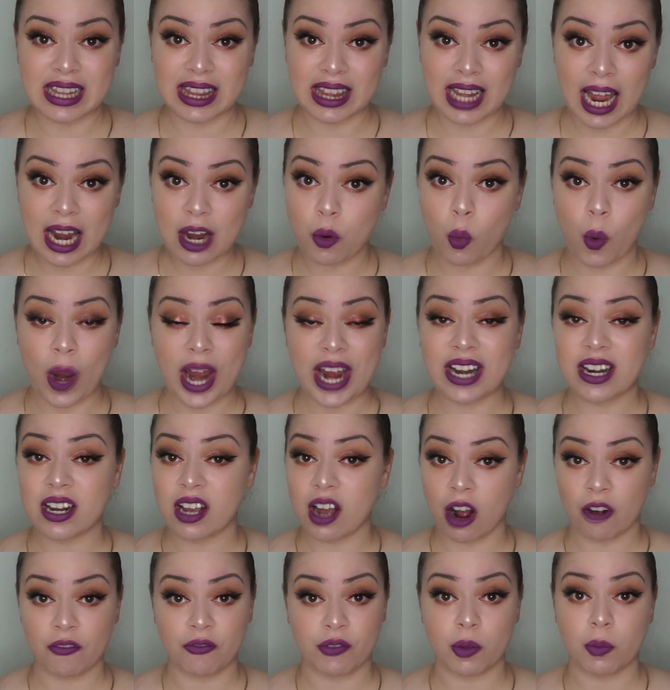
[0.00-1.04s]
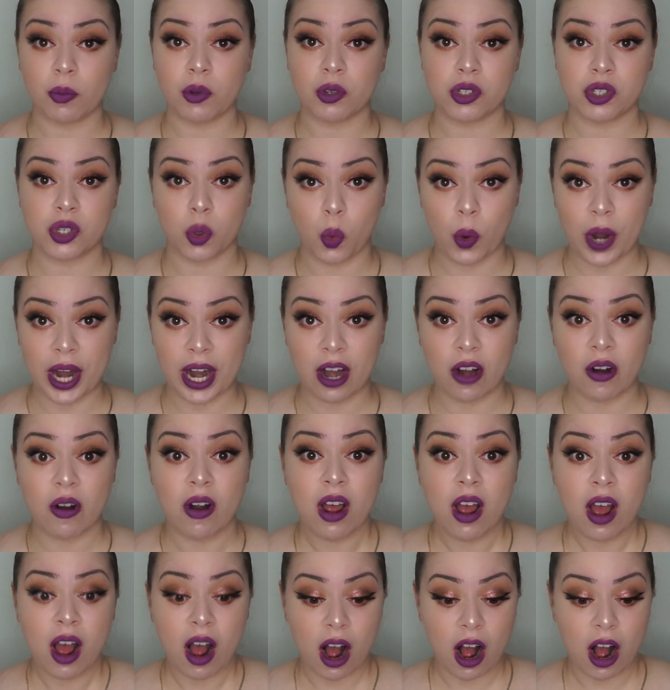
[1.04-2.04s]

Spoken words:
lightweight, comfortable to wear.